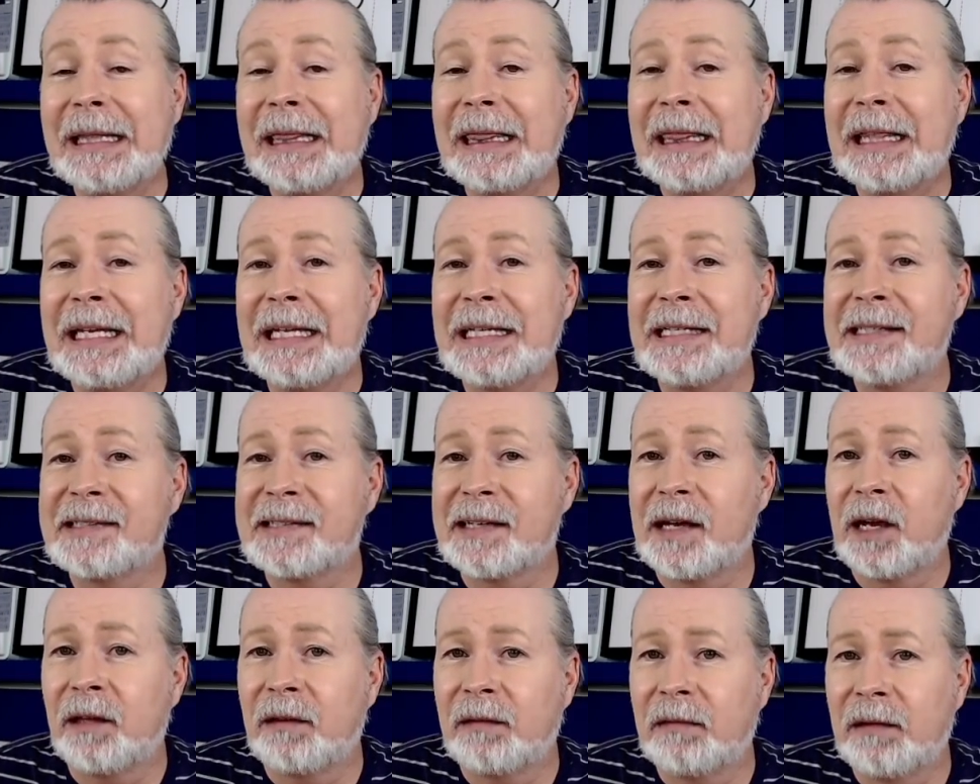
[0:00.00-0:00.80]

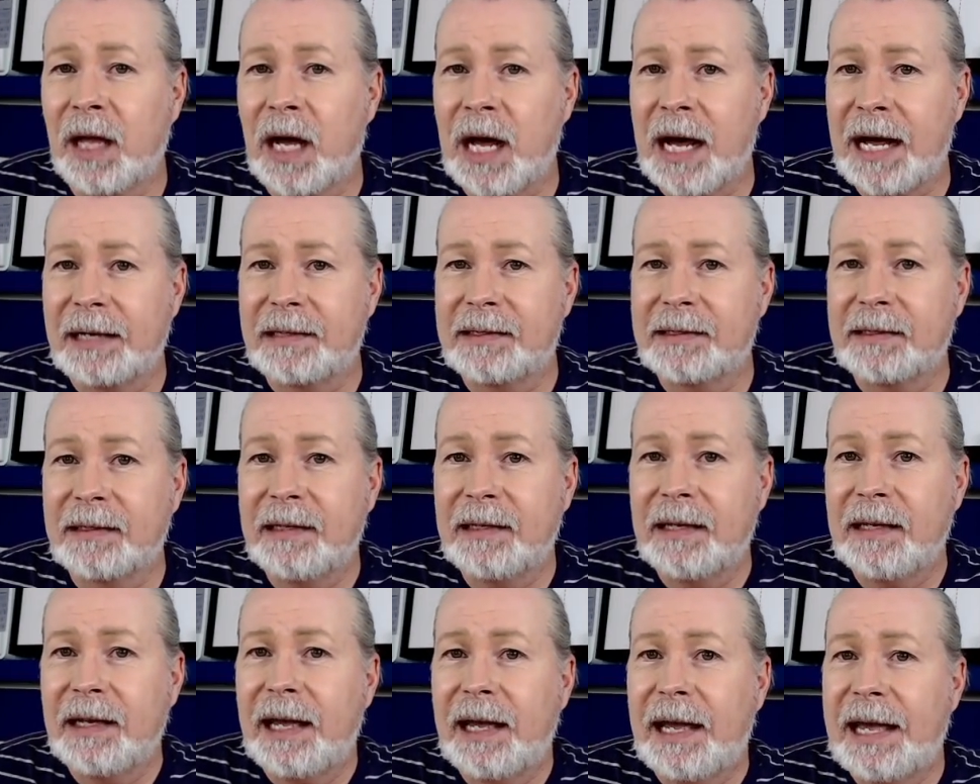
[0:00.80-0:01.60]
things a lot.
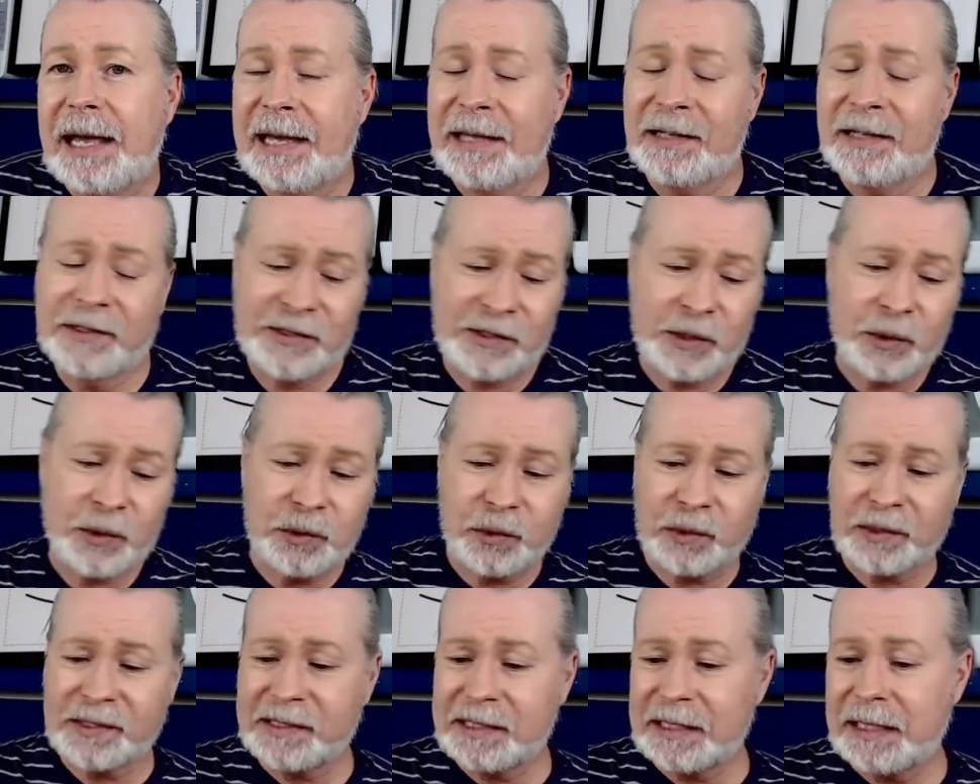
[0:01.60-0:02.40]
And so
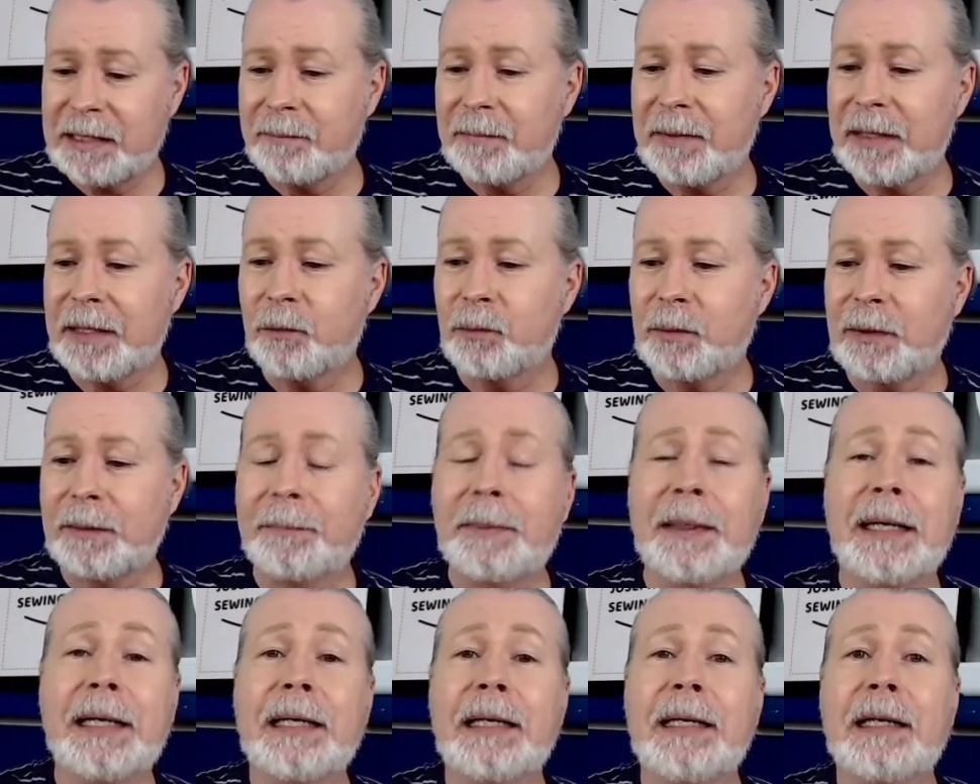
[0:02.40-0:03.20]
you'll see me
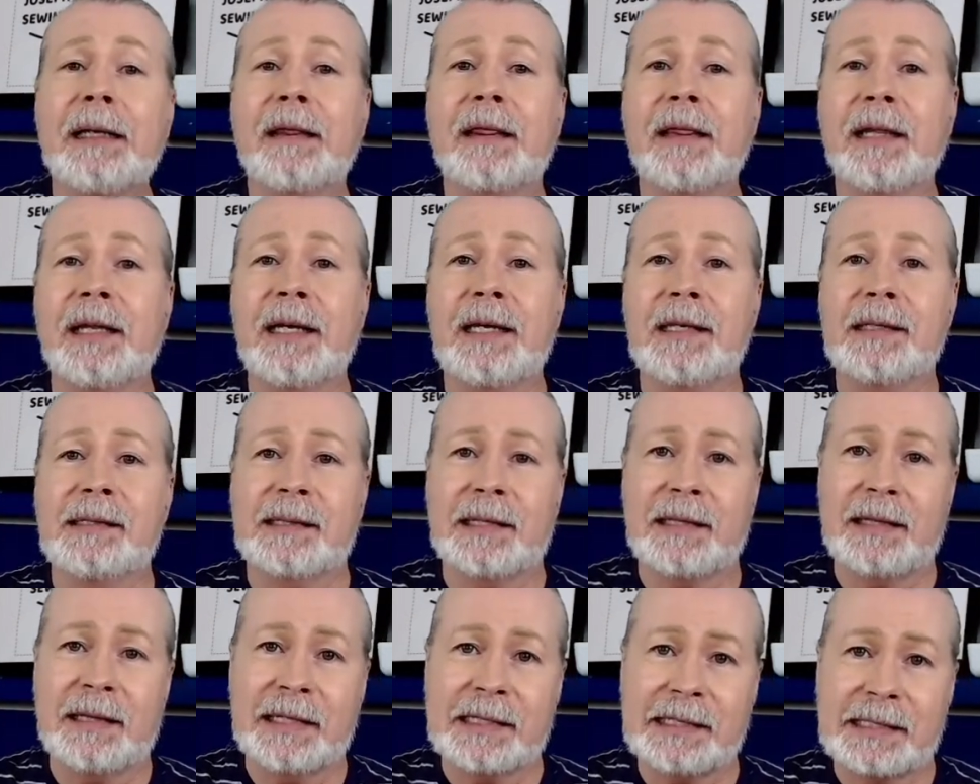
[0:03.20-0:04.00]
repeating things
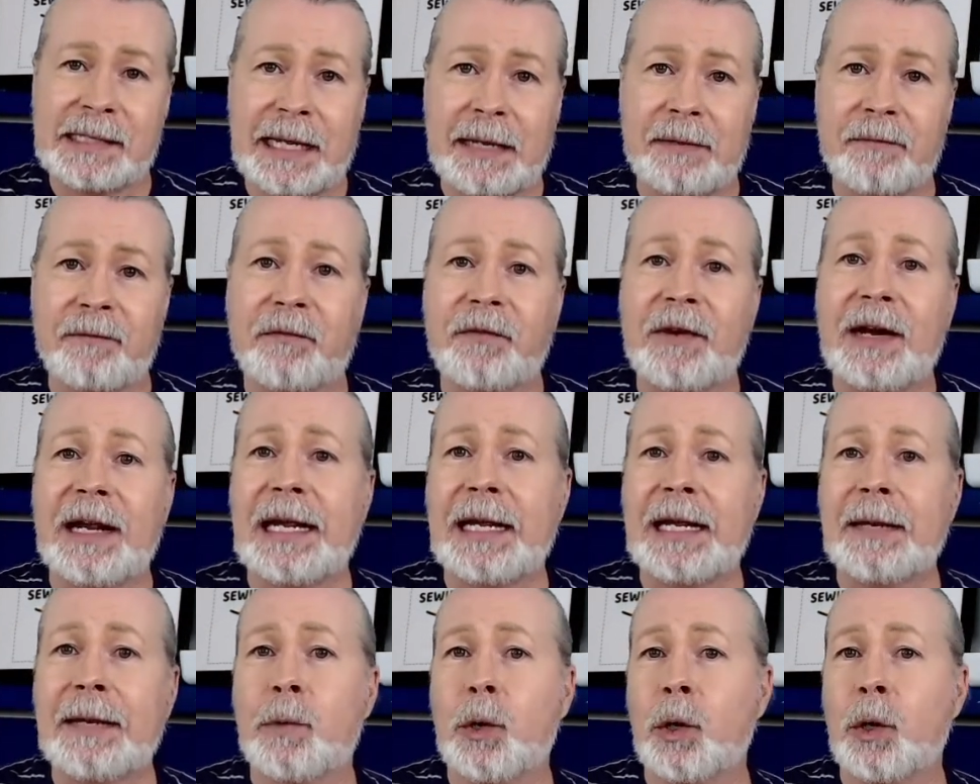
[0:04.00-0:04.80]
in the same
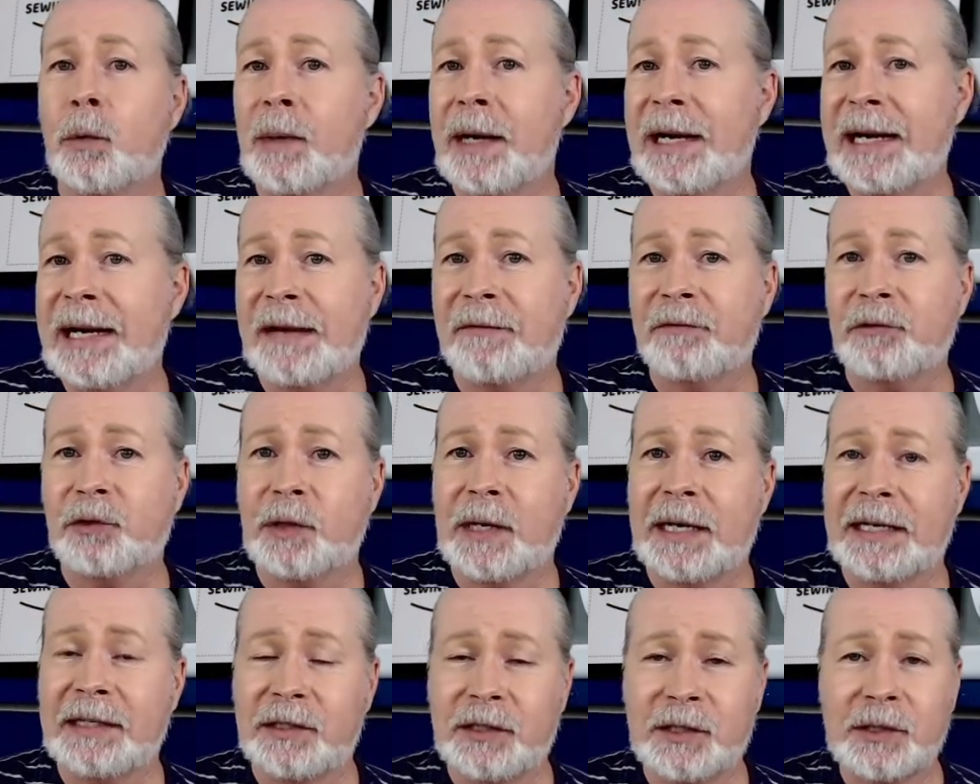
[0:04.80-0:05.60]
frame or right after
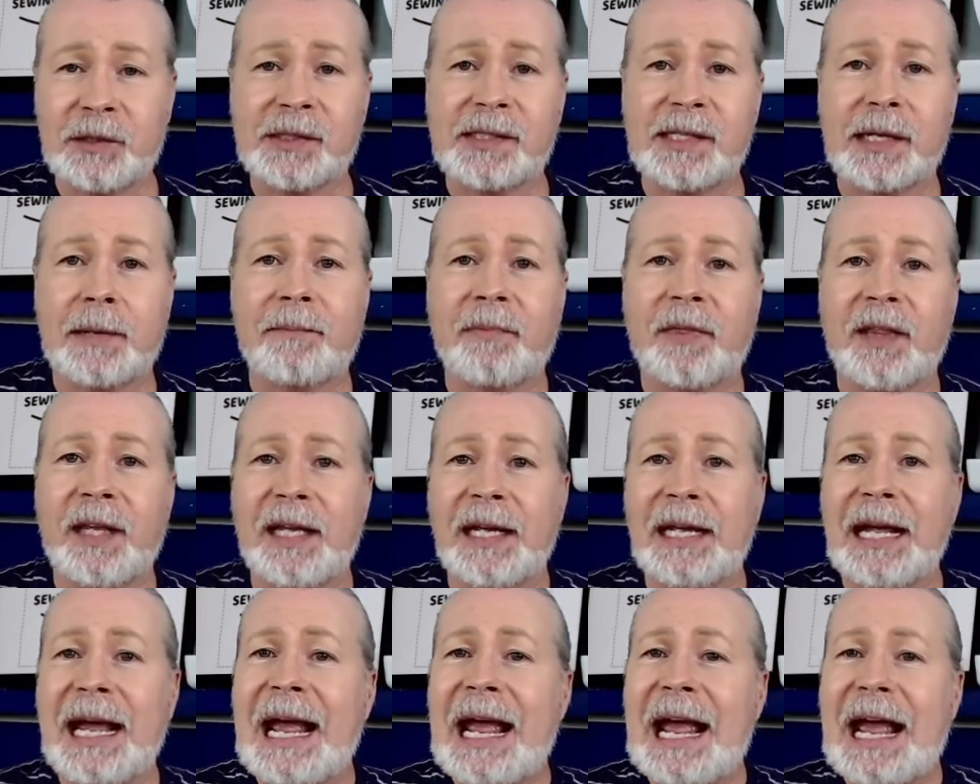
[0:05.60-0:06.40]
I do
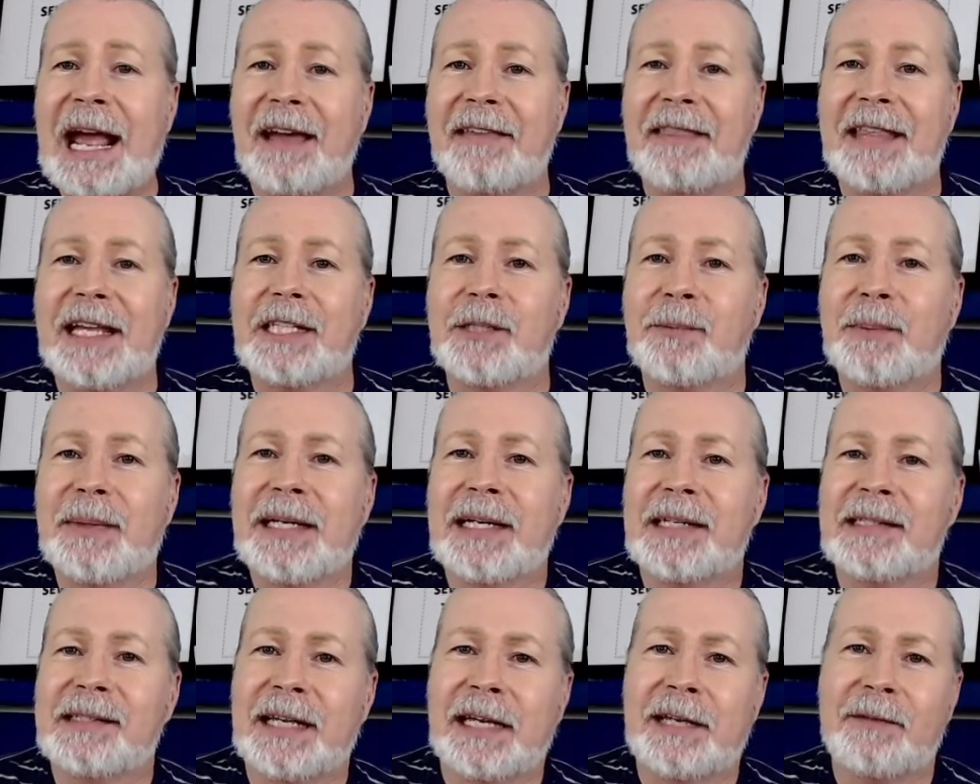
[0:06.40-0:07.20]
something. And that's
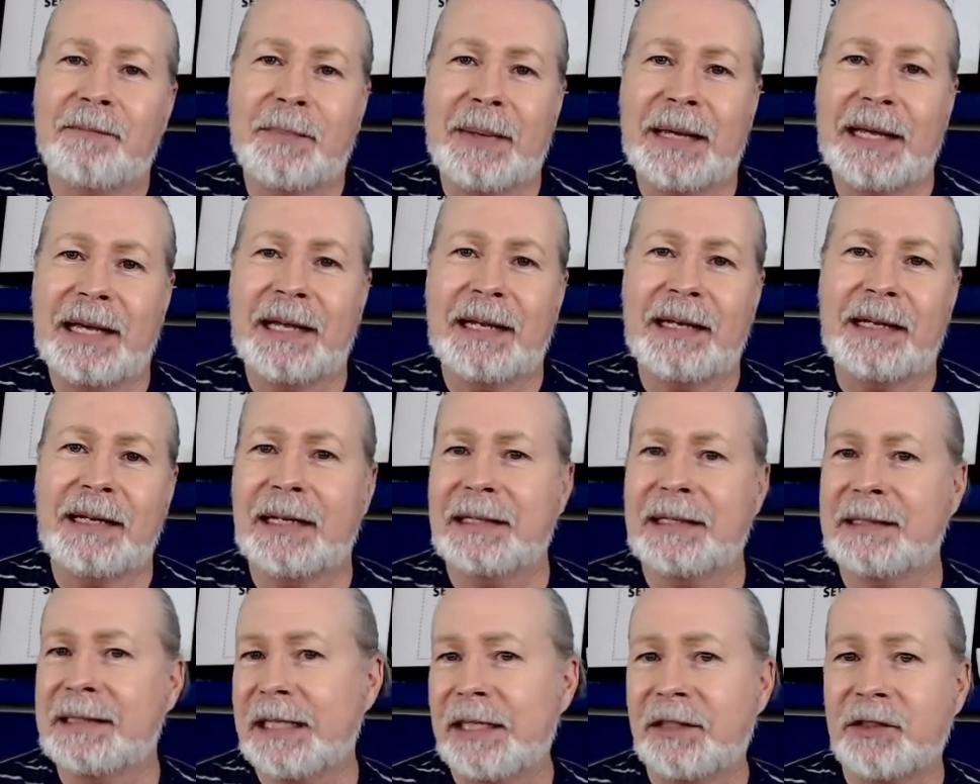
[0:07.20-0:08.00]
because I've
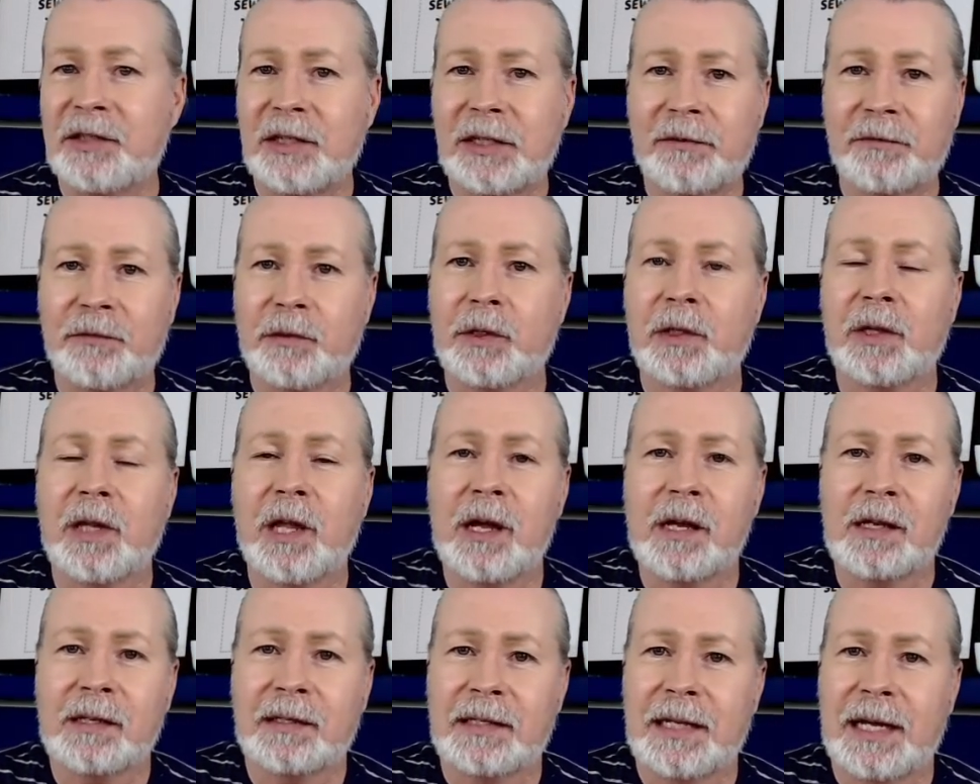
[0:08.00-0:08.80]
been teaching for a
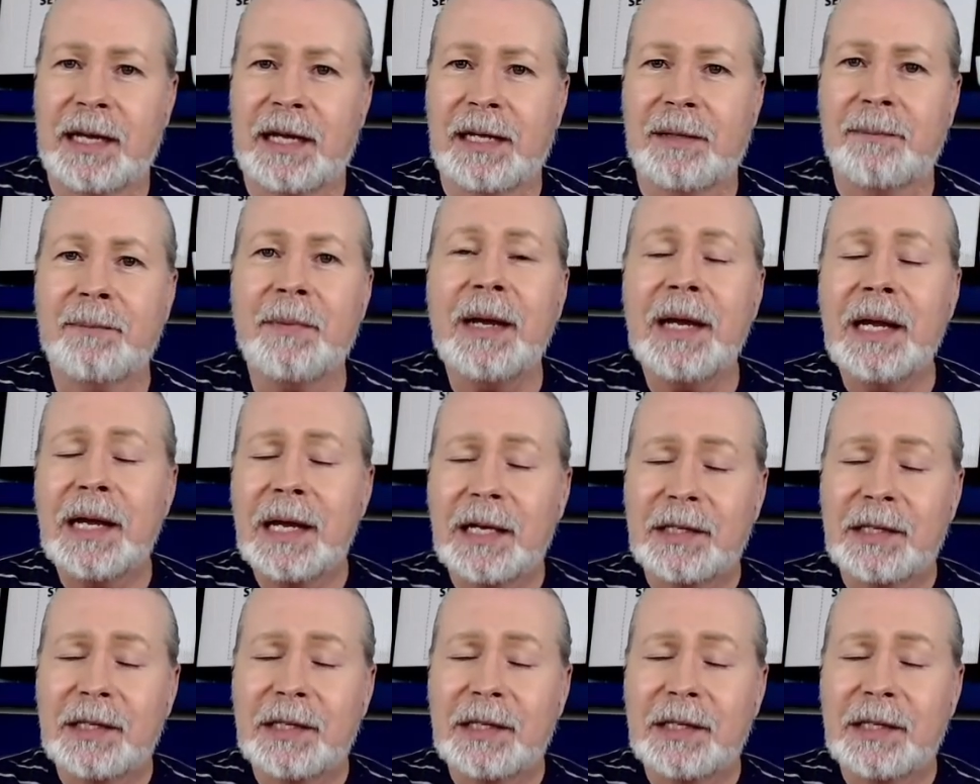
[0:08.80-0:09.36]
long time.